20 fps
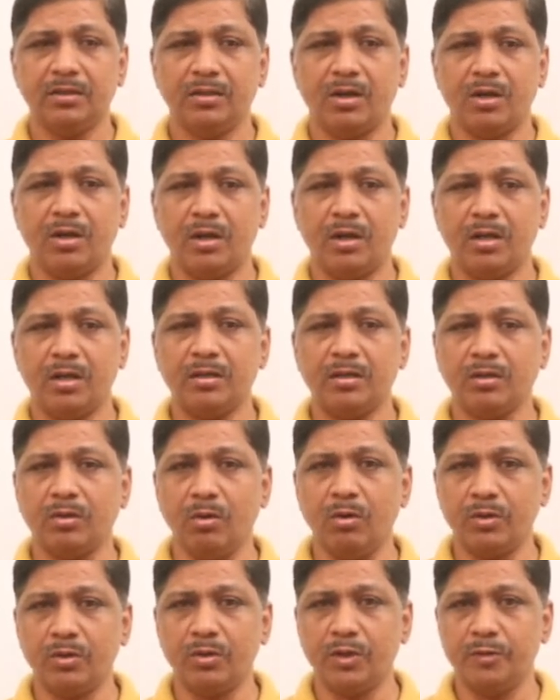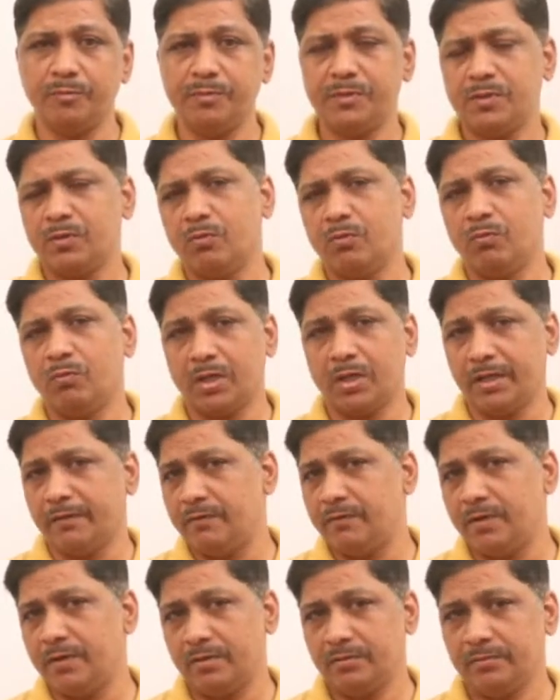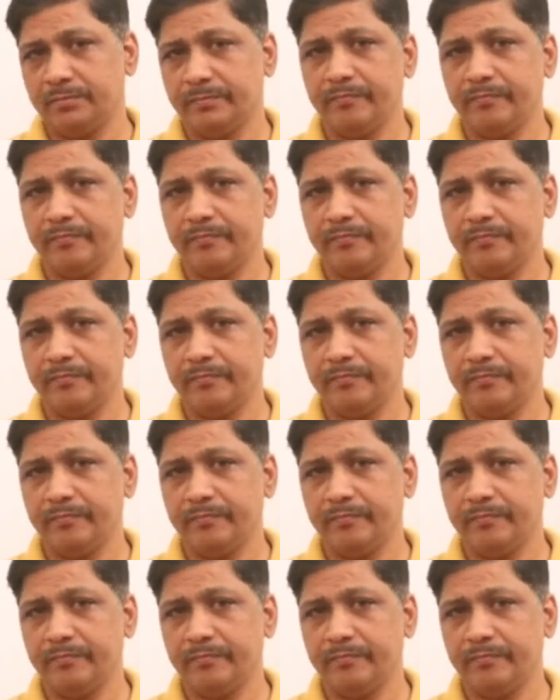or CoCubes, whatever.